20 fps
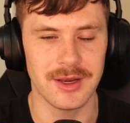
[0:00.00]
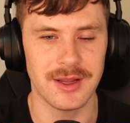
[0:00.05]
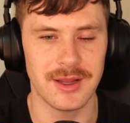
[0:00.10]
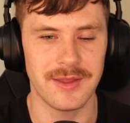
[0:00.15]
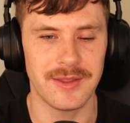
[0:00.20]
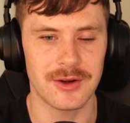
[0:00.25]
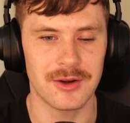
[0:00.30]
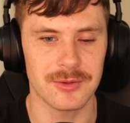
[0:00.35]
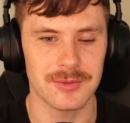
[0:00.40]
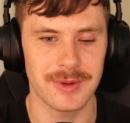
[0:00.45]
and
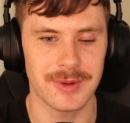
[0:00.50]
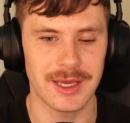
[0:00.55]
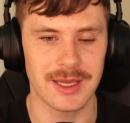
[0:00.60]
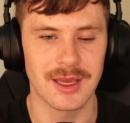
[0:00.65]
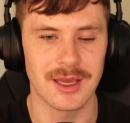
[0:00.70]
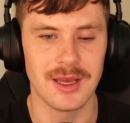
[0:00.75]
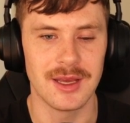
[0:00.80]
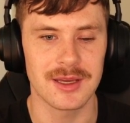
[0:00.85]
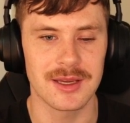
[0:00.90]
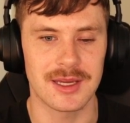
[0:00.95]
then it'll be like
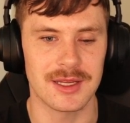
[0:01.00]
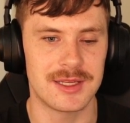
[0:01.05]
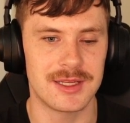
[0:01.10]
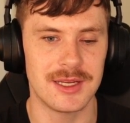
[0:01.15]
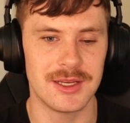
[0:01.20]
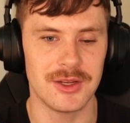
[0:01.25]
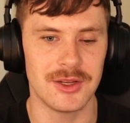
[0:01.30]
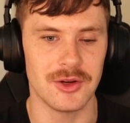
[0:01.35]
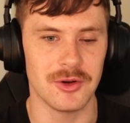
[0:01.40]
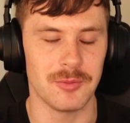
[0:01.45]

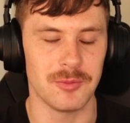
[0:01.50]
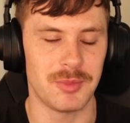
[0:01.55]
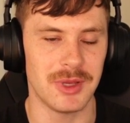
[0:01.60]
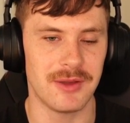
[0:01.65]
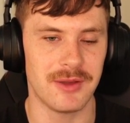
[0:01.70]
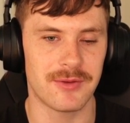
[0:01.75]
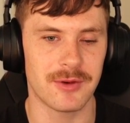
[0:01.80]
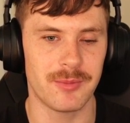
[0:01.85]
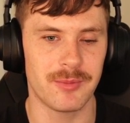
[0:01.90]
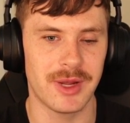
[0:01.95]
continue, B
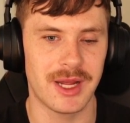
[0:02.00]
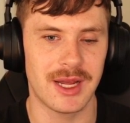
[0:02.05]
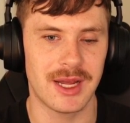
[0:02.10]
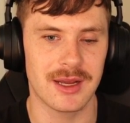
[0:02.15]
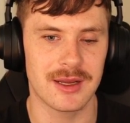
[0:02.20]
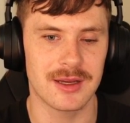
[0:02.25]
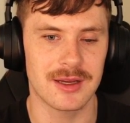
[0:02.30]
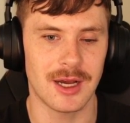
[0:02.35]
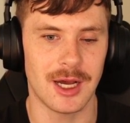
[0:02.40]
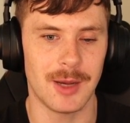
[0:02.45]
for
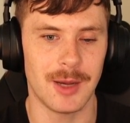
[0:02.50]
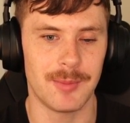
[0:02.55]
back, up